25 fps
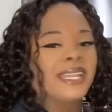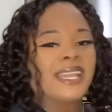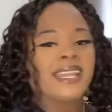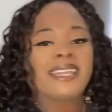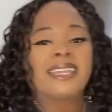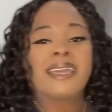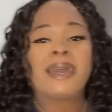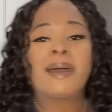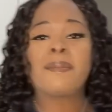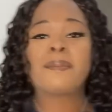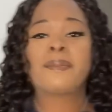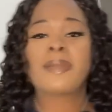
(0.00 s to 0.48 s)
I
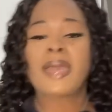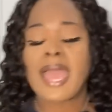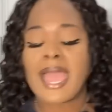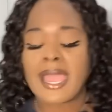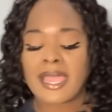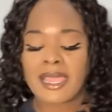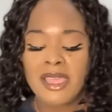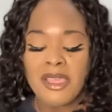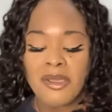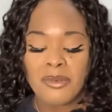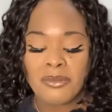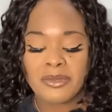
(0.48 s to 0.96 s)
come
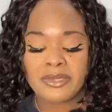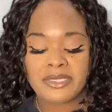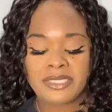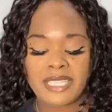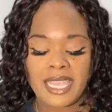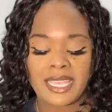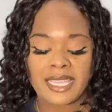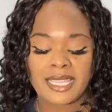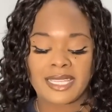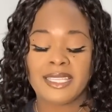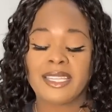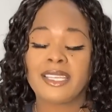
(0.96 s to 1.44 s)
back, we'll
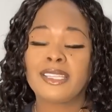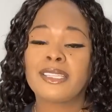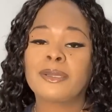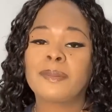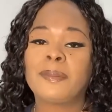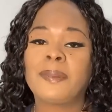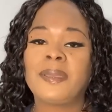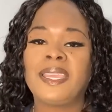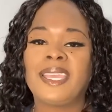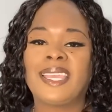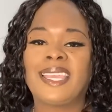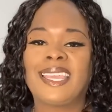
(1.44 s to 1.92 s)
take another
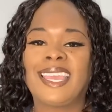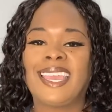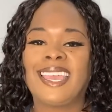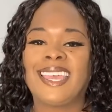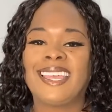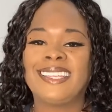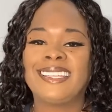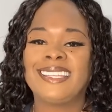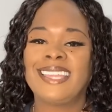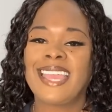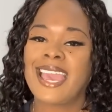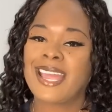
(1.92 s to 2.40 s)
peek
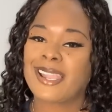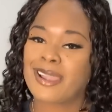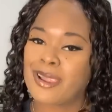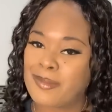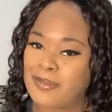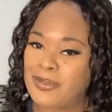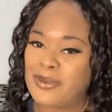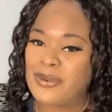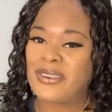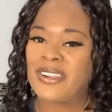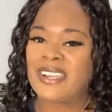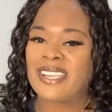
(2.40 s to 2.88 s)
in at our
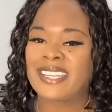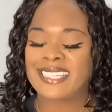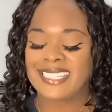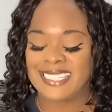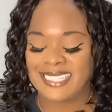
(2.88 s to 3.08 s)
pork.